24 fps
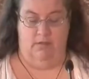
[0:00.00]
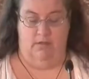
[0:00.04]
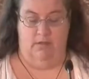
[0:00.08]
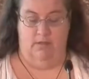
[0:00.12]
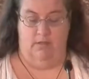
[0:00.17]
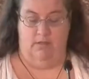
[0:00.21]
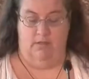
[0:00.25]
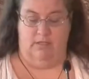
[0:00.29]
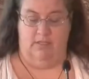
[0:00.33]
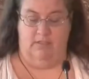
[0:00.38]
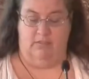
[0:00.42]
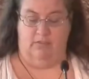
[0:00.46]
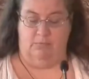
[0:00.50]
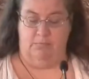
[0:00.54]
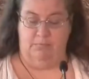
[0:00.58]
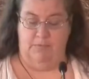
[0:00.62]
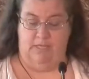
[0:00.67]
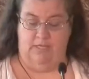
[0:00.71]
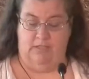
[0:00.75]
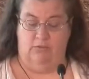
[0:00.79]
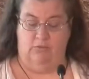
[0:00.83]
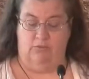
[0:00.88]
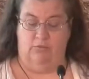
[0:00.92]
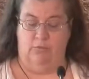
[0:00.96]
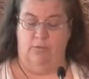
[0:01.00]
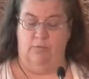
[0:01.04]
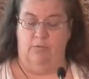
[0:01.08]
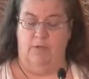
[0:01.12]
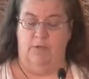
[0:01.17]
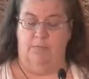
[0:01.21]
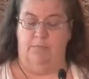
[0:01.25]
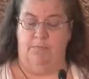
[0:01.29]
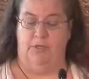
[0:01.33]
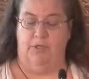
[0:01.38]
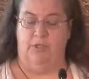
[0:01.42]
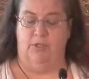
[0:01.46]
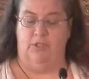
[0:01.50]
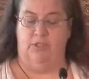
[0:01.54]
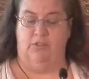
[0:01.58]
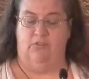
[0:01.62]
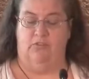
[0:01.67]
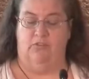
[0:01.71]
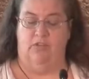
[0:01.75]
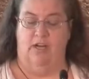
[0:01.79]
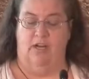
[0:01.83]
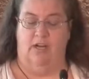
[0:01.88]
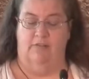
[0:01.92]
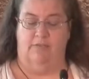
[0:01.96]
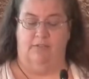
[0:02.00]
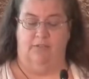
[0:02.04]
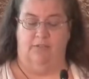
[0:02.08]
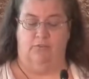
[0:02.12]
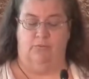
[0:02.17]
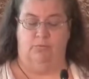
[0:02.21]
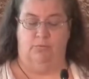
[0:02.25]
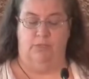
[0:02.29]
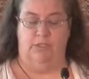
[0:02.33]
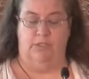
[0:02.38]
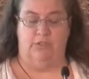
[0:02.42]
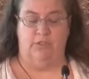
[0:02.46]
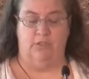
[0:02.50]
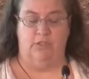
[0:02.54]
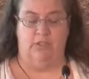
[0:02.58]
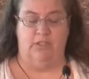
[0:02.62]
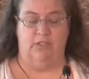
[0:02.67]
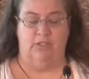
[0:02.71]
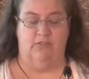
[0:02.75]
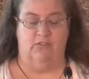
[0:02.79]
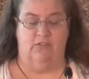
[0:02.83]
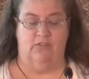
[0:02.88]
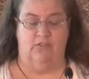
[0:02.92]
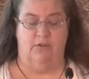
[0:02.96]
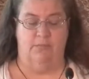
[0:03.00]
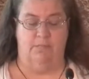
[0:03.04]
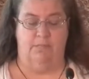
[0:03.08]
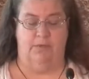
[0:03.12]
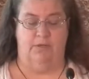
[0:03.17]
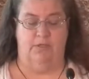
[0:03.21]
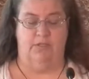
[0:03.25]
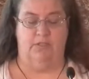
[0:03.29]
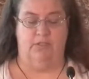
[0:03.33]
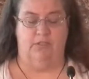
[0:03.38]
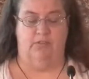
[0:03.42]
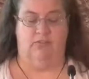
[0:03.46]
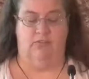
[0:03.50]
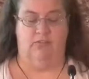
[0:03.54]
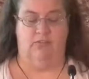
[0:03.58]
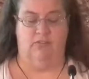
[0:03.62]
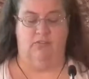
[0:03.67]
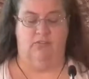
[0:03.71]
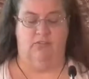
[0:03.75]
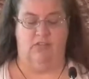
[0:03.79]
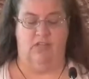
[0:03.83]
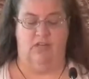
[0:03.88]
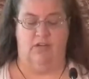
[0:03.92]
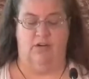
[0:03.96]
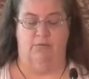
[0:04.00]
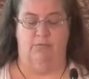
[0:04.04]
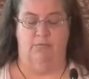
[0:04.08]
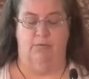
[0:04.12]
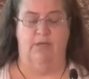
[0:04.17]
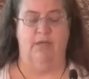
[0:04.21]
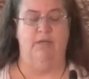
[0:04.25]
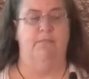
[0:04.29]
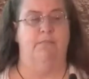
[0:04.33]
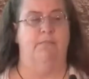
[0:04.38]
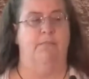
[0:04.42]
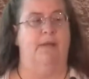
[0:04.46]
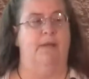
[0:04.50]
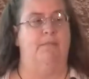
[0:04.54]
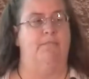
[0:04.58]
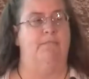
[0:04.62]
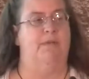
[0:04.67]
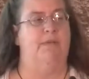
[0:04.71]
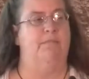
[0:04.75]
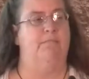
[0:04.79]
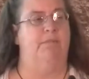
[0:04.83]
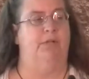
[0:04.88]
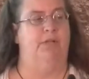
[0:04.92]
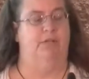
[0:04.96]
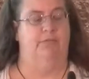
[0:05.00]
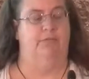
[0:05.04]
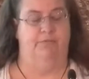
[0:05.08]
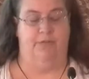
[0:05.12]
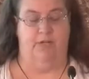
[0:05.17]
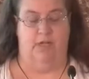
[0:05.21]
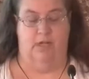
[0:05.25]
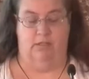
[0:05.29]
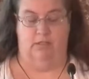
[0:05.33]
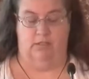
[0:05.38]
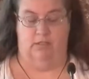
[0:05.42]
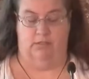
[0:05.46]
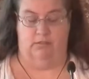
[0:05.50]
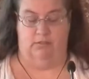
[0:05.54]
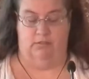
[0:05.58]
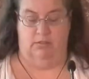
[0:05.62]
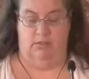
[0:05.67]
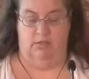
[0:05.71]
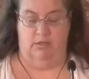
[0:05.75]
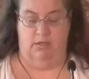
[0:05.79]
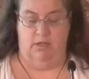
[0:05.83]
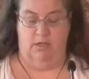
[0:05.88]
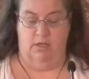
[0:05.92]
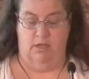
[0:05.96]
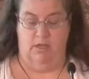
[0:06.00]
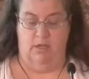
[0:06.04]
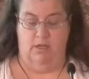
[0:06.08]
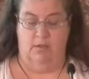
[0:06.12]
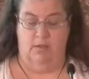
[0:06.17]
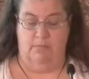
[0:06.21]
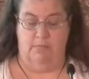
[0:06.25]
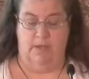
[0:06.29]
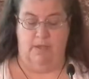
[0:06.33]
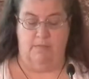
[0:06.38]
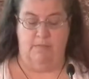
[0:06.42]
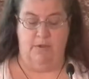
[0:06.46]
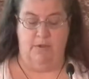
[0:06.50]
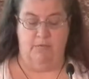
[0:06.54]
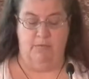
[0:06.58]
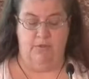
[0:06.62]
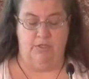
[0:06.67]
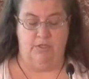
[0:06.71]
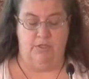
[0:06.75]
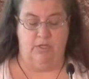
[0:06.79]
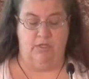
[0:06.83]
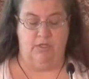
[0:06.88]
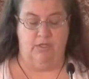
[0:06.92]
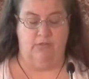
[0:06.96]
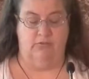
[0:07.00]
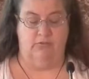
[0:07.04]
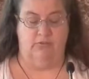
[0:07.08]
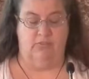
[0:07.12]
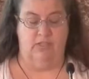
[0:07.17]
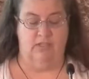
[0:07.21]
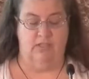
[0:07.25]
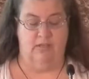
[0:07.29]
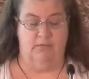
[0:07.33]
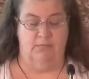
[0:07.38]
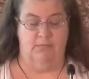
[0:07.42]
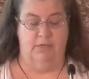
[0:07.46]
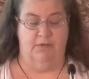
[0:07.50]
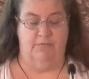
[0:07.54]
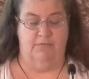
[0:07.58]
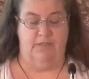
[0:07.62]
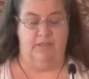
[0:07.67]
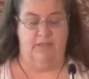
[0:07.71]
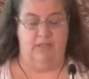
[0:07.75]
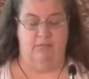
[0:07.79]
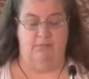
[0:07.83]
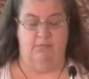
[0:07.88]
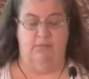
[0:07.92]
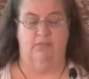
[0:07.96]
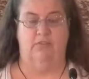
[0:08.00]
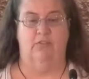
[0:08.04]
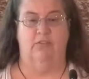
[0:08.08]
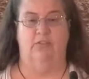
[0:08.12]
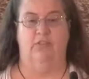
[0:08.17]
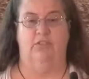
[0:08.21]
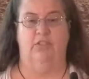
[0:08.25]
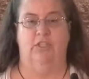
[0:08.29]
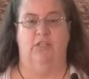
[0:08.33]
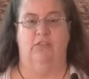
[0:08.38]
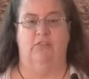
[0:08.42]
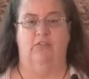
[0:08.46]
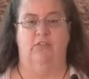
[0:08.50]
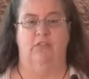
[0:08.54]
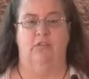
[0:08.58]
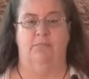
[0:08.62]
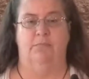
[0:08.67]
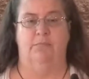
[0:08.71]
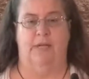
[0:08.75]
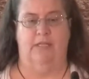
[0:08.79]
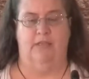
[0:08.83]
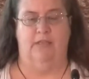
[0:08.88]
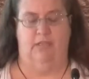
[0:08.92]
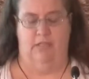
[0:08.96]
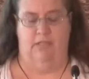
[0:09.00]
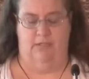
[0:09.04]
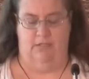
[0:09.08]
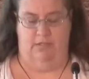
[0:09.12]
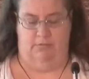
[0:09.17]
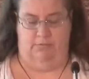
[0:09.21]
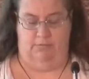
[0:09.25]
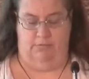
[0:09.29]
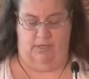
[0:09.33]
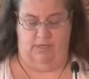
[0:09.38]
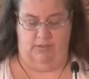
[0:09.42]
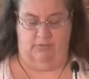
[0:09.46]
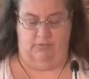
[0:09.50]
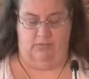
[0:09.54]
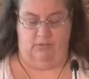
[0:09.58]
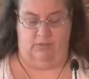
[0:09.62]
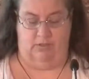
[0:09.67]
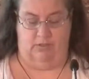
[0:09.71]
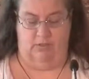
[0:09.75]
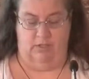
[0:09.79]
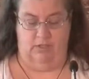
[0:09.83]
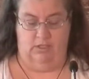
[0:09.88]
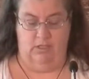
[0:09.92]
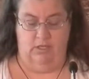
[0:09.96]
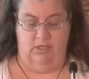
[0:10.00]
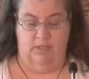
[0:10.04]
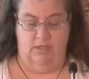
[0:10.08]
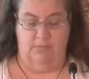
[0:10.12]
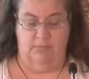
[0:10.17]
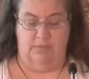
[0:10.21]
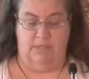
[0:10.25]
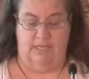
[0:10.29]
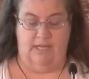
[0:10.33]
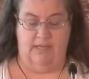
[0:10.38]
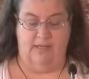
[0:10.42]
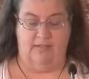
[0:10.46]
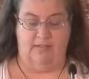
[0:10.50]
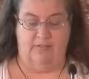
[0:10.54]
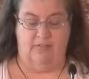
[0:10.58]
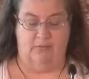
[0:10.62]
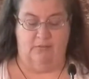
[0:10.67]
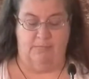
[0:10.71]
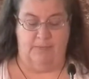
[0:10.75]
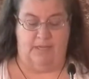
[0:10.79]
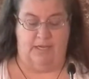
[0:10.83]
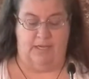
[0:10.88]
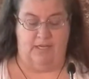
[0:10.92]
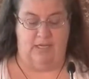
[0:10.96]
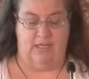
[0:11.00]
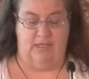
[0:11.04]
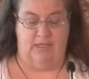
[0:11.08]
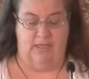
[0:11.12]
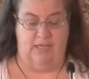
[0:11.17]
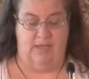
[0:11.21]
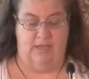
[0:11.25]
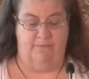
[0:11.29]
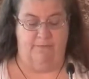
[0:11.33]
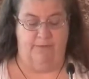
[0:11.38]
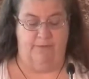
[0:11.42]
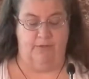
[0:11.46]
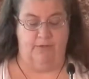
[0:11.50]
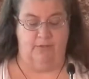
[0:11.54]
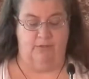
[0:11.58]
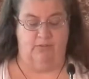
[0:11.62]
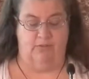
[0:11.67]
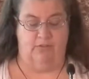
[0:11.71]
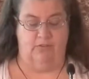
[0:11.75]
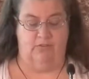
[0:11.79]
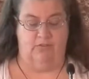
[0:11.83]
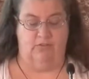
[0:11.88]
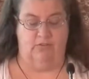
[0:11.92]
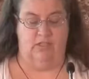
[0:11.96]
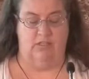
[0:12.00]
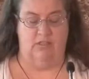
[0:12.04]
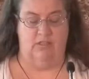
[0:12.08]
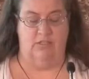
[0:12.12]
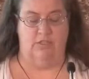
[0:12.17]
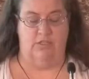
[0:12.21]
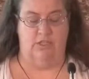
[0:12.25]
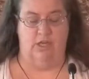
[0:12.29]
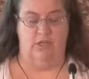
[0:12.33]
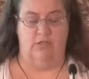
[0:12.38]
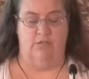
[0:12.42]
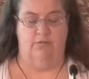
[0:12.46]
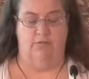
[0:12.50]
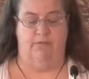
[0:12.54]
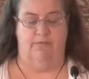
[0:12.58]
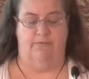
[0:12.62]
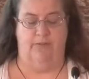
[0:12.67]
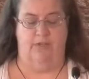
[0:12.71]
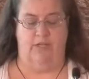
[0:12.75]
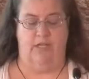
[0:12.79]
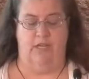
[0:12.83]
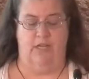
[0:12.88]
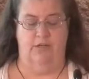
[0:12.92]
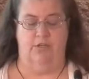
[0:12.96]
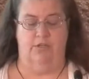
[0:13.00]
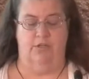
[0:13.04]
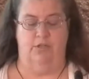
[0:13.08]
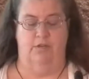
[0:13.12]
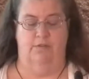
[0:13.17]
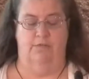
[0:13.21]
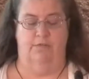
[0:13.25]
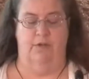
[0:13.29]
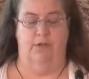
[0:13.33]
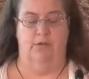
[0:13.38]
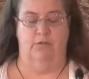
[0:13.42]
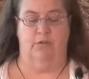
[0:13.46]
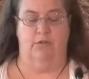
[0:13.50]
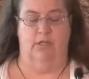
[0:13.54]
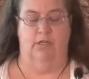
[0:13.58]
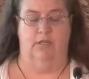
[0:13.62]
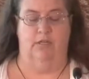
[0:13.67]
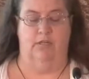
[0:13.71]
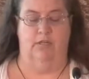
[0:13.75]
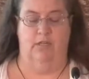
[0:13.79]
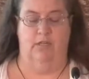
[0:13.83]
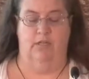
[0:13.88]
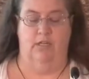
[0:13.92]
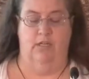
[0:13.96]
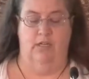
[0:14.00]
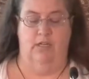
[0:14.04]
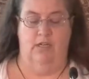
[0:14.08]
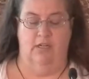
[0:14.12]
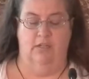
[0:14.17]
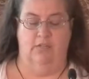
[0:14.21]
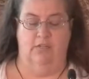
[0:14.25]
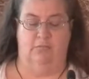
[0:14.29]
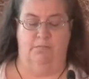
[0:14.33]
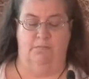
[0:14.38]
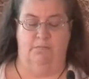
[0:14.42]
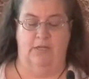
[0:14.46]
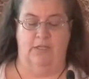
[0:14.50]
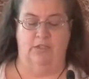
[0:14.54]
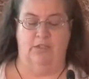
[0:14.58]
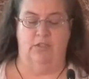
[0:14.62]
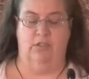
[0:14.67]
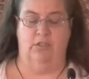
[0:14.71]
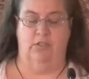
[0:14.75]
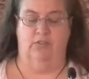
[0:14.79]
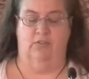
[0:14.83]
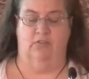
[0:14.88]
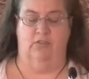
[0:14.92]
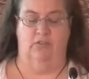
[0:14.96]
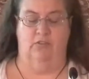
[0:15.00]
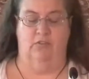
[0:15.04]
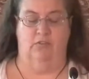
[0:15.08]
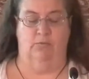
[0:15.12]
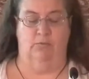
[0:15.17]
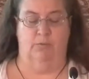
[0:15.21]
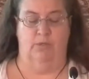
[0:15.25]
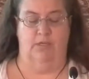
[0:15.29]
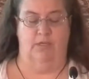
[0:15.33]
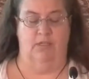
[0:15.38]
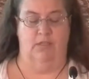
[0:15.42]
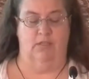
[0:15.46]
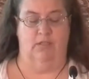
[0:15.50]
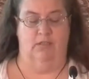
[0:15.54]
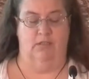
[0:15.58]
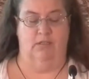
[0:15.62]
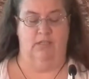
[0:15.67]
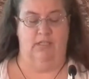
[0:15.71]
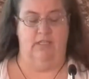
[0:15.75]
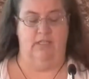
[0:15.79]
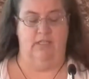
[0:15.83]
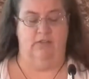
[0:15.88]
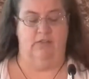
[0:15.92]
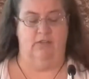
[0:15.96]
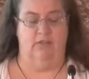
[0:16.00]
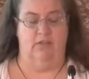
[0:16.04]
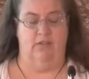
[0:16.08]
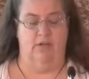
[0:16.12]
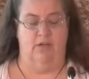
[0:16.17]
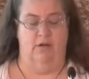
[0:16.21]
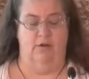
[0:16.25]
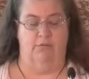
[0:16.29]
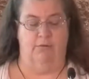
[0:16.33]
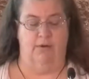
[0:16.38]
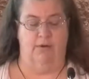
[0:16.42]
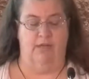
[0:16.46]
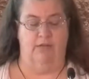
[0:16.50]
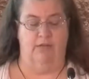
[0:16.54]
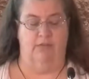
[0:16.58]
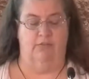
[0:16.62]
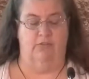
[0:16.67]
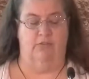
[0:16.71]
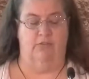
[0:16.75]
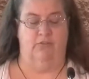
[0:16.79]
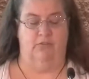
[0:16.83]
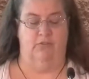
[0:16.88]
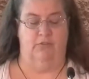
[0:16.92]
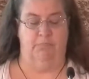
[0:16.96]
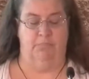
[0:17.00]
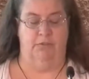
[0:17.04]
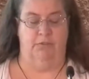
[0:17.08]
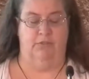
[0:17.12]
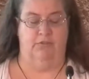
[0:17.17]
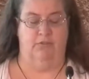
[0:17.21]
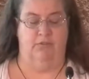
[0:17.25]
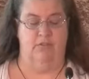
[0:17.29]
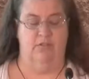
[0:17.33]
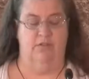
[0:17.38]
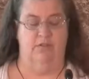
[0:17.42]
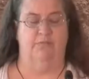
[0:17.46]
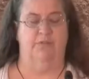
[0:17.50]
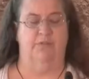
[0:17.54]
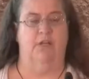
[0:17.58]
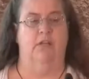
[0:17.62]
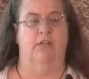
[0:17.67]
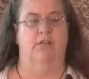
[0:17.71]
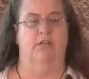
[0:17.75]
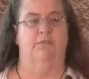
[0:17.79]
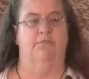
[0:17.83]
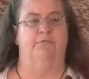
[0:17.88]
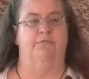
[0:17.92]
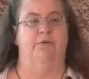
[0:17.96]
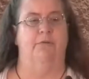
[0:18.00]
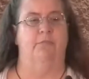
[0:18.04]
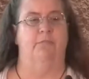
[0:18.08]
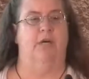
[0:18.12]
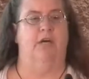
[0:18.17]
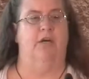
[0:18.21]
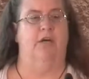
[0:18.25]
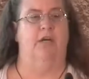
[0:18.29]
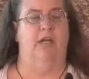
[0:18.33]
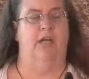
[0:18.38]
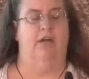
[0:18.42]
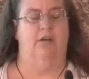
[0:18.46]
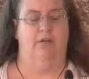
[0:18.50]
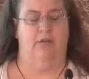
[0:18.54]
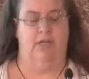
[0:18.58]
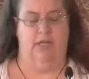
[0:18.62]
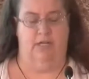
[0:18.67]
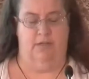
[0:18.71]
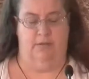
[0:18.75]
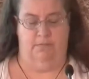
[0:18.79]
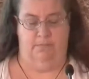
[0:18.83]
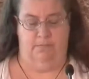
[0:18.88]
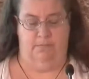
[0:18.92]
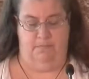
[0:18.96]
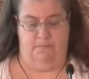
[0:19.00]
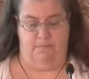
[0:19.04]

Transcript: This means when we purchase novels, we should consider purchases that are written by people of color. Maybe we should go see the movie that was suggested by Linda Russell, Blind Spotting, that focuses on the gentrification of Oakland, especially since one of the leads and co-writers is a person of color from our area.